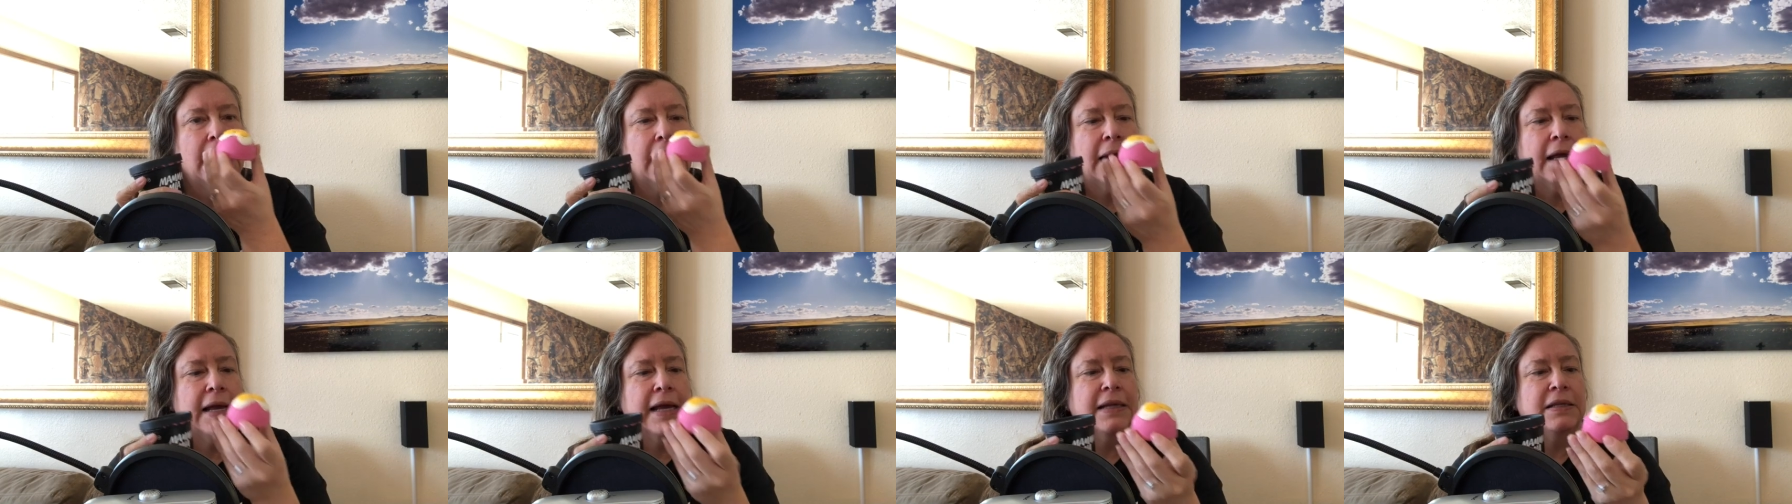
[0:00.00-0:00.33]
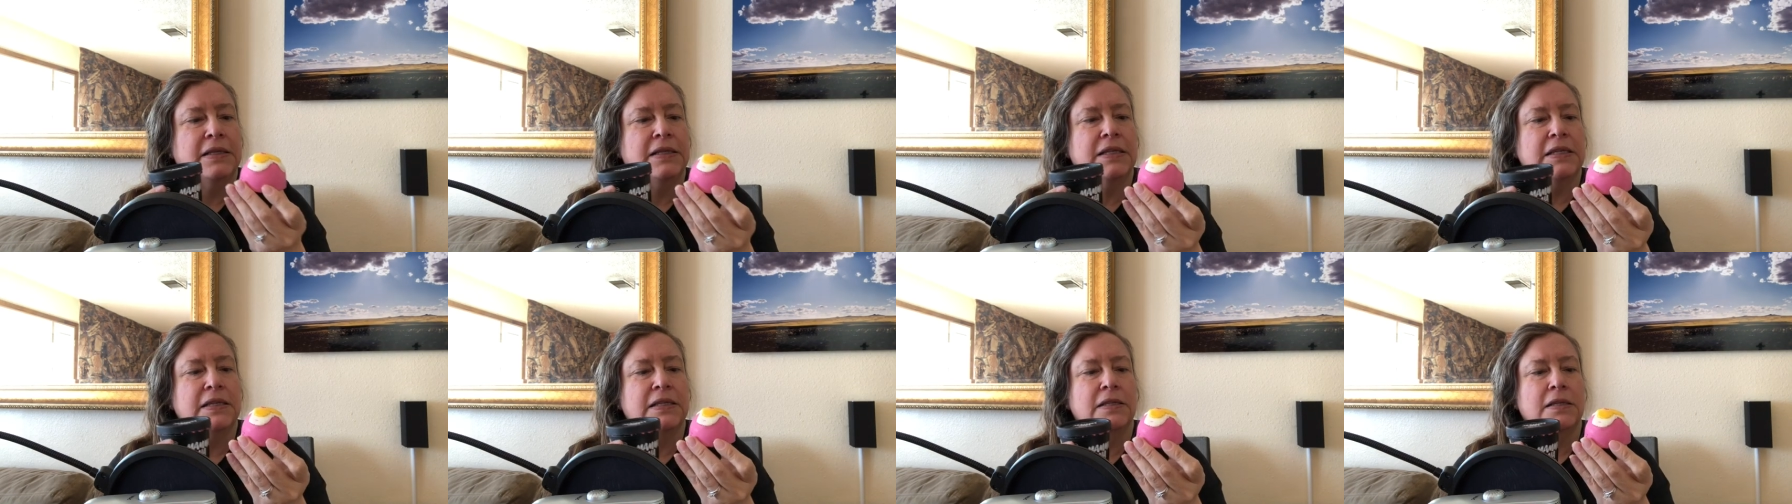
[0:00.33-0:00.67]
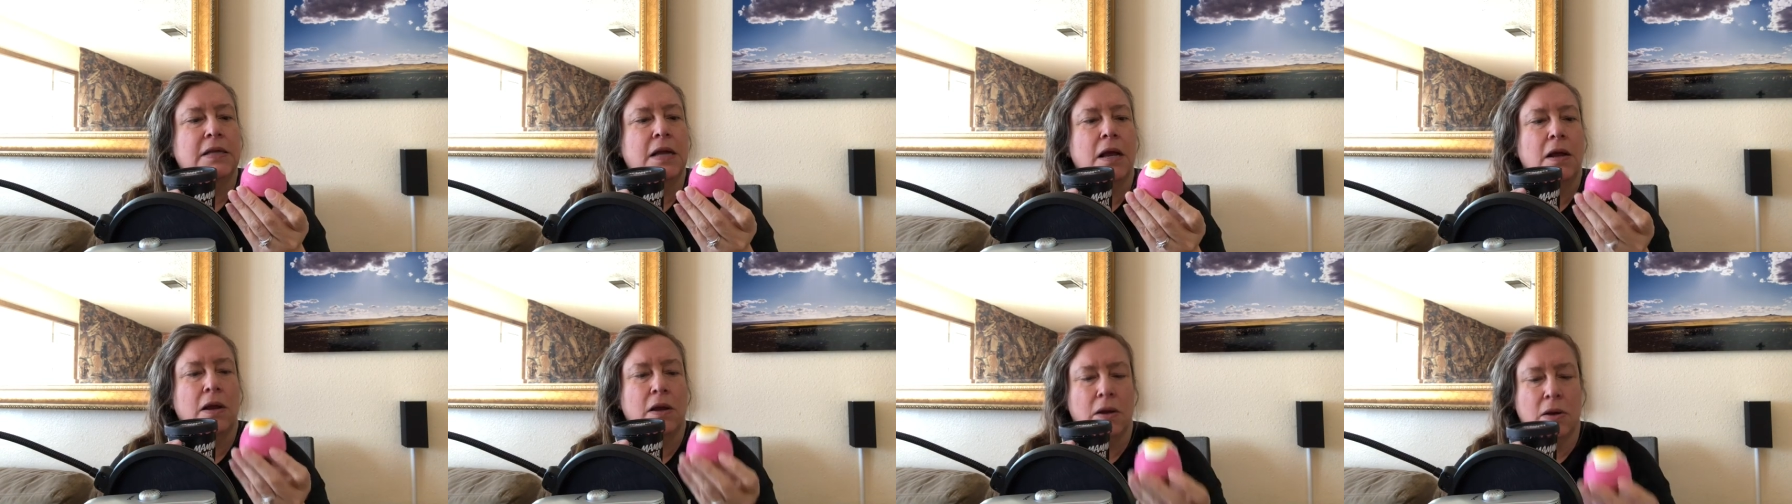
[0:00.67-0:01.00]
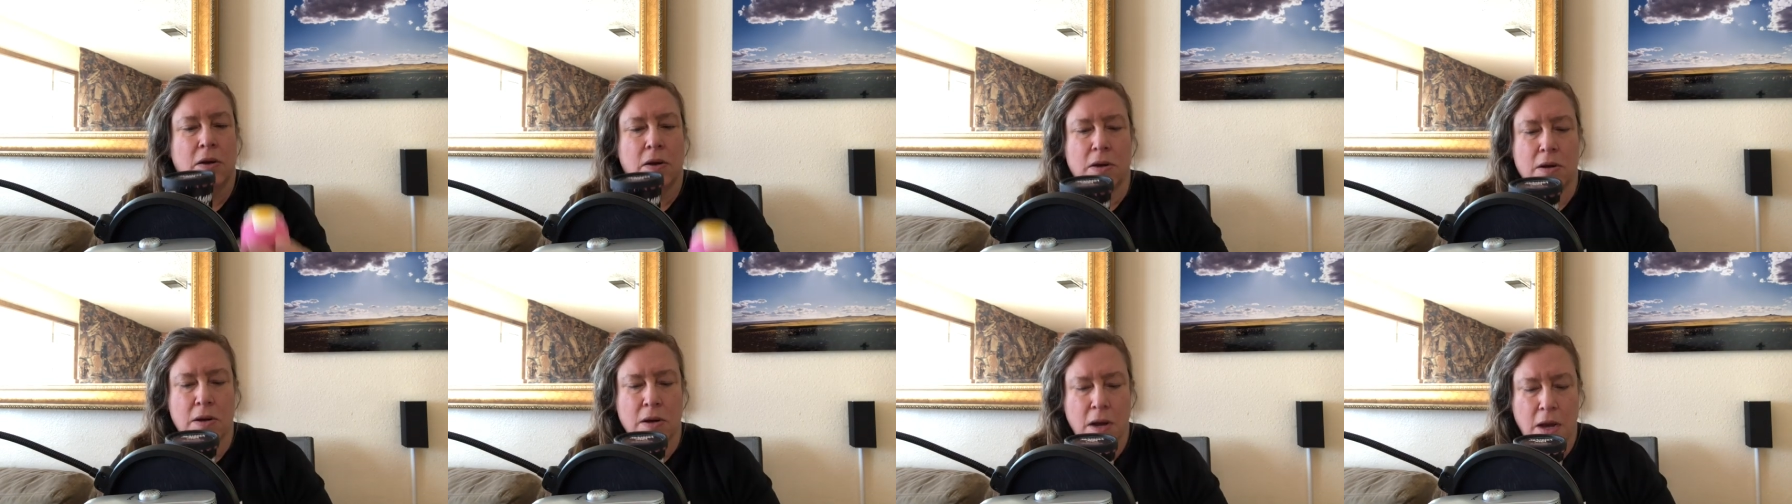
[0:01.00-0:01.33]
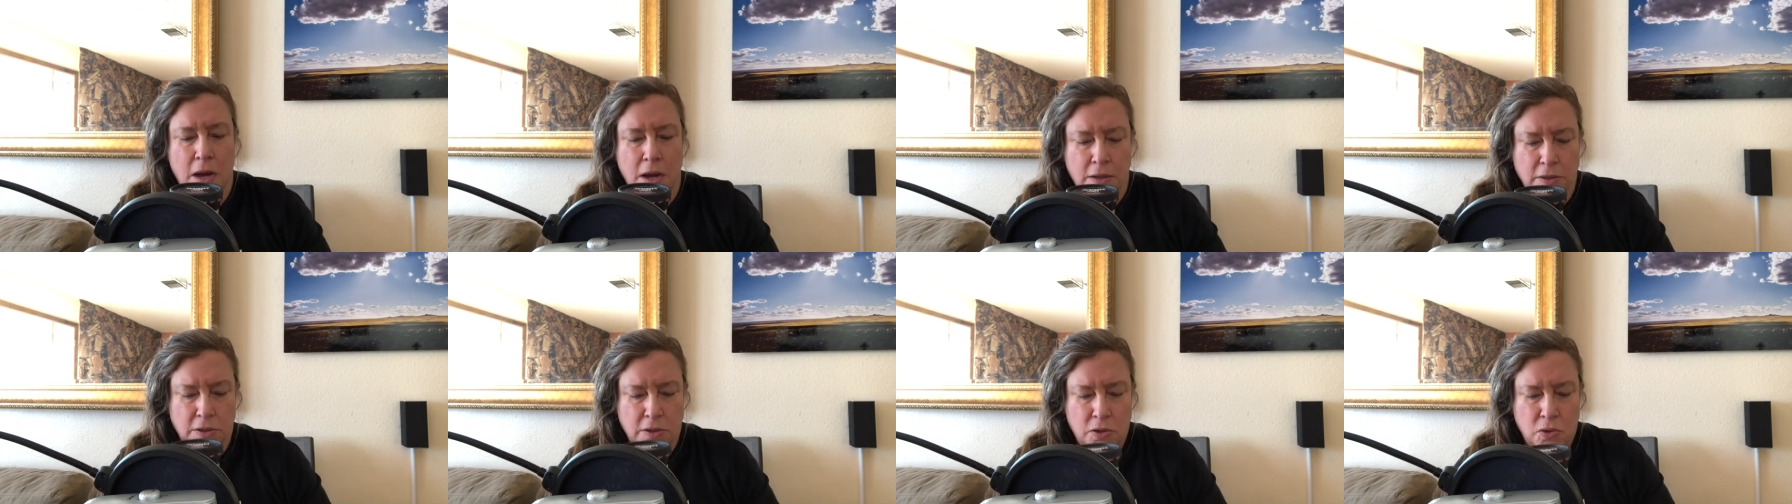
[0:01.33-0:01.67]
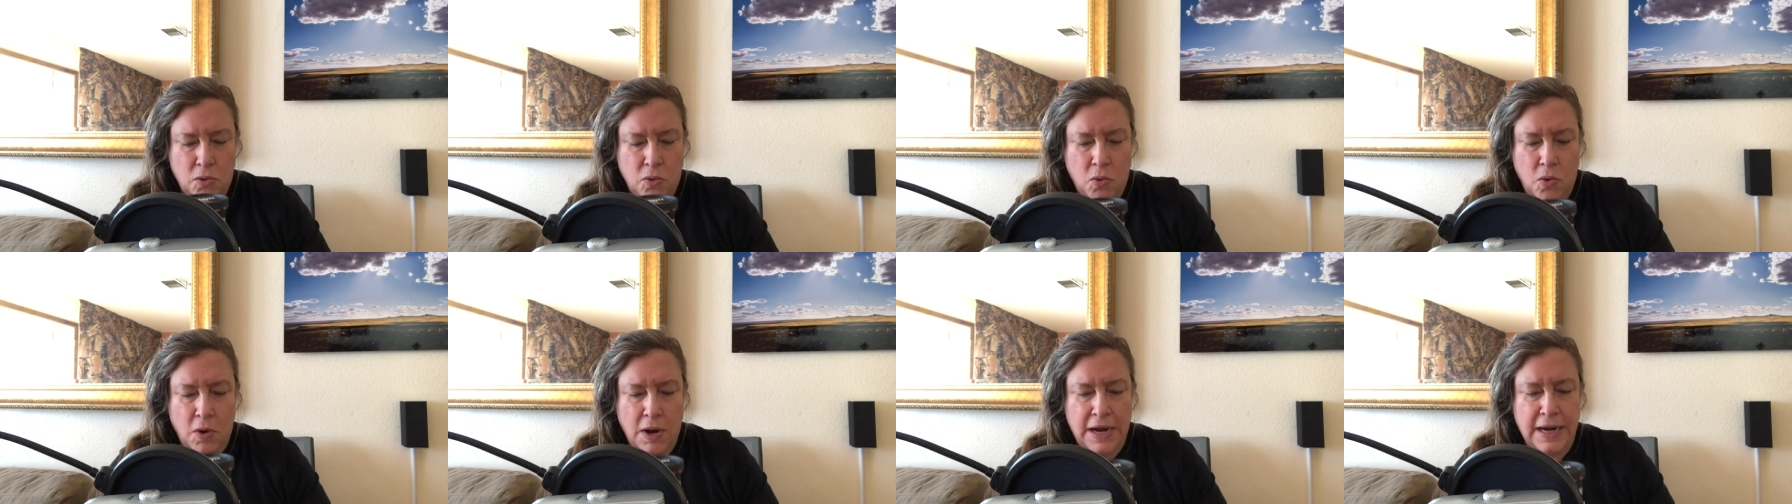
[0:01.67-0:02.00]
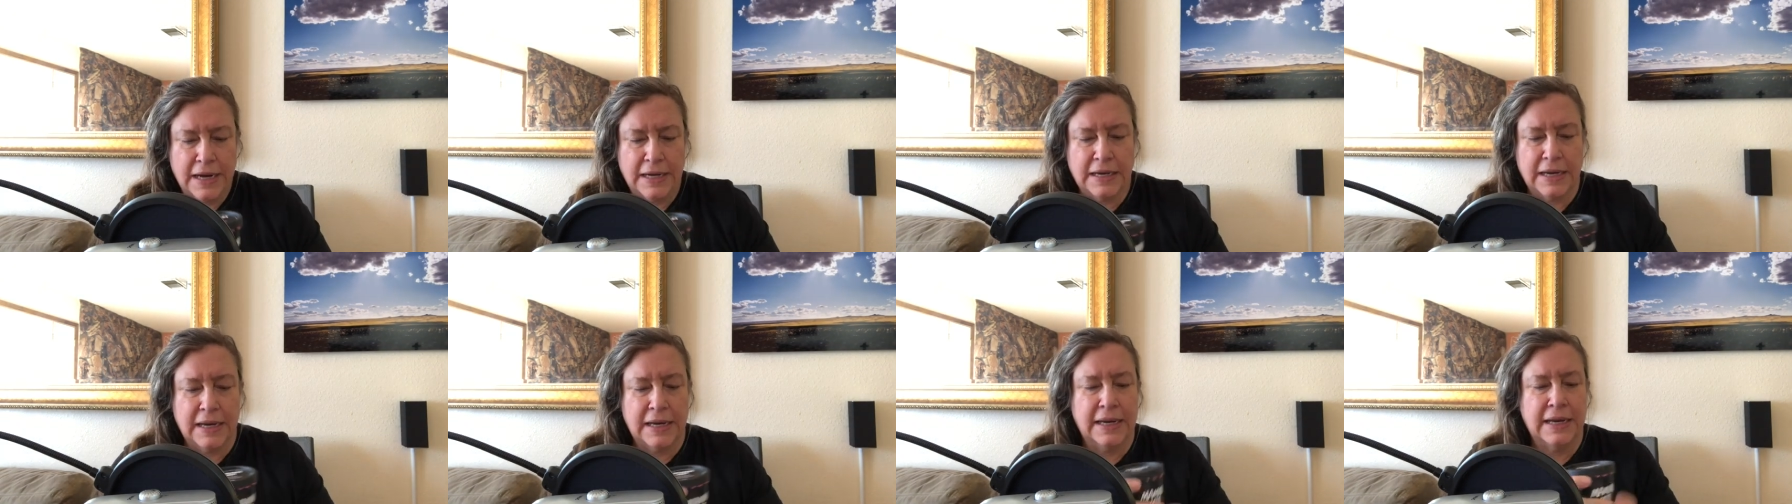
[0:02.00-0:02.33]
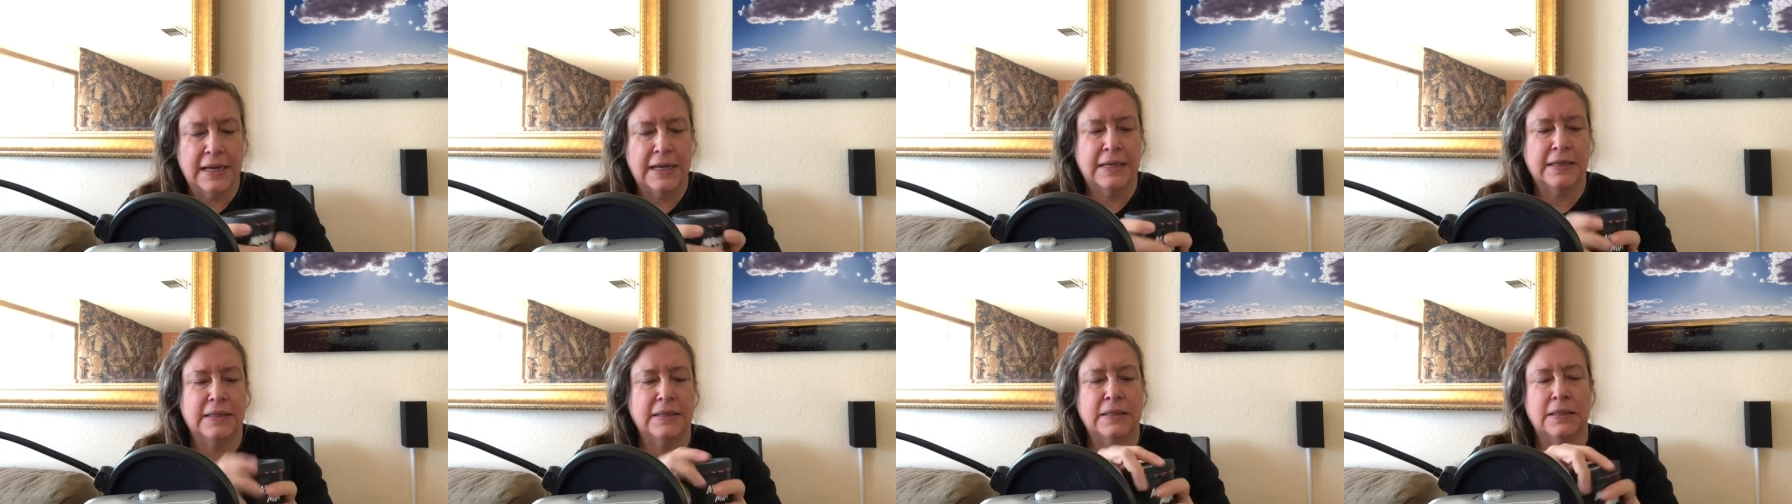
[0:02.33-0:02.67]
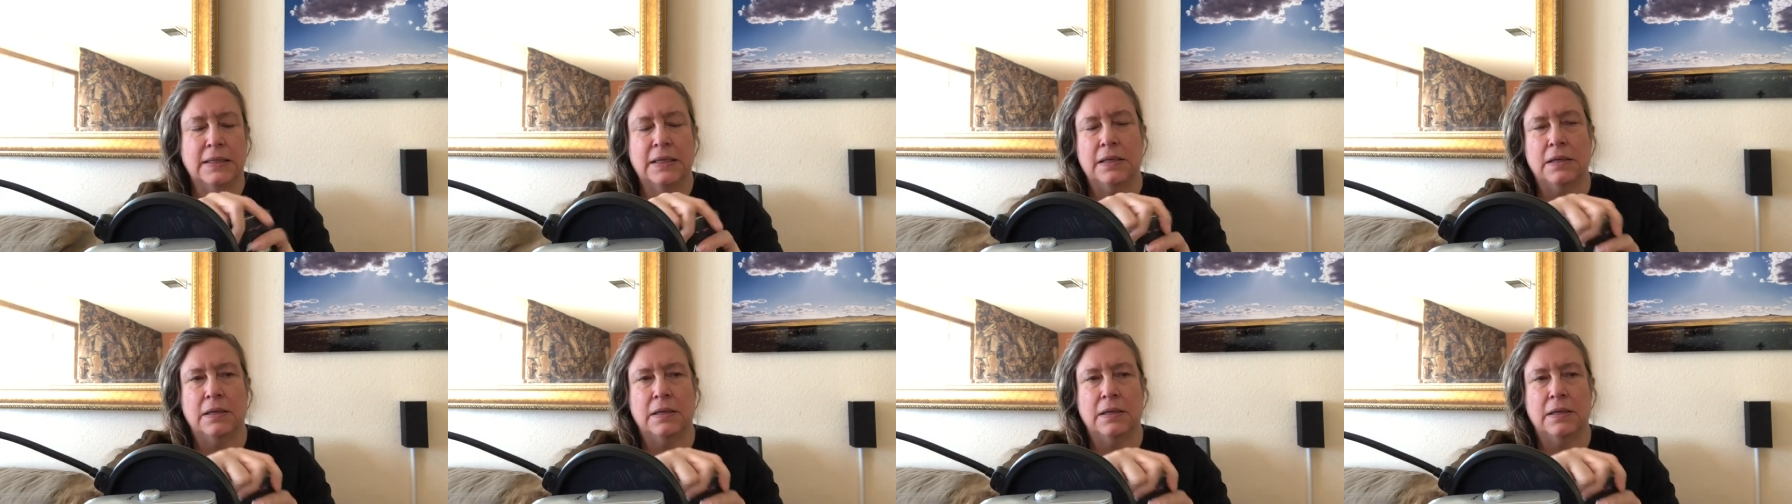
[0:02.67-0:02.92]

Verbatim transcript: It's just not quite as